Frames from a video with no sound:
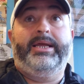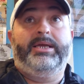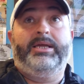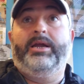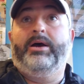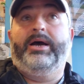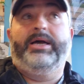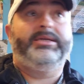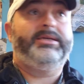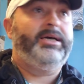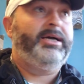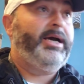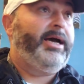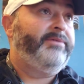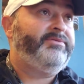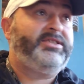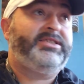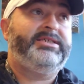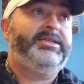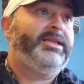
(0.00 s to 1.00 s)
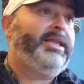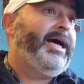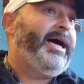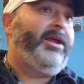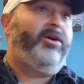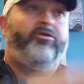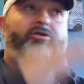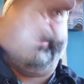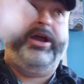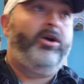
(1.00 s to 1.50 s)
of, I've seen a lot
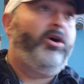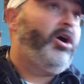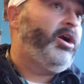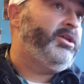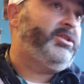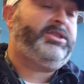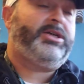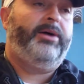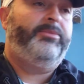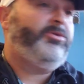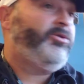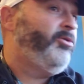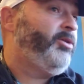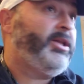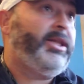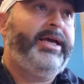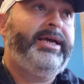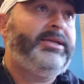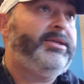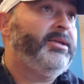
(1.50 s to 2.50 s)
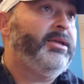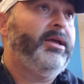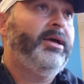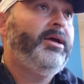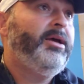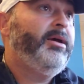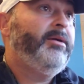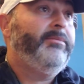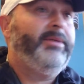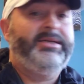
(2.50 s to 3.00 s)
of great artists come through Clayton.
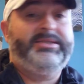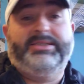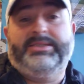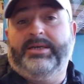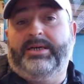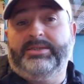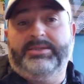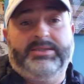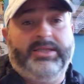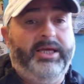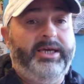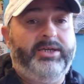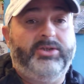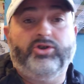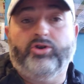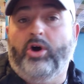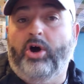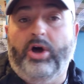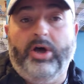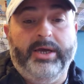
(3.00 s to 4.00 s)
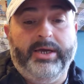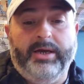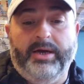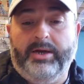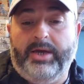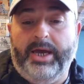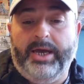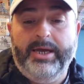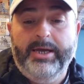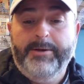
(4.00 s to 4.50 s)
My sons like drawing,
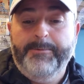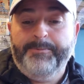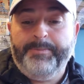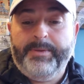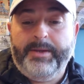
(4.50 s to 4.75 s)
okay?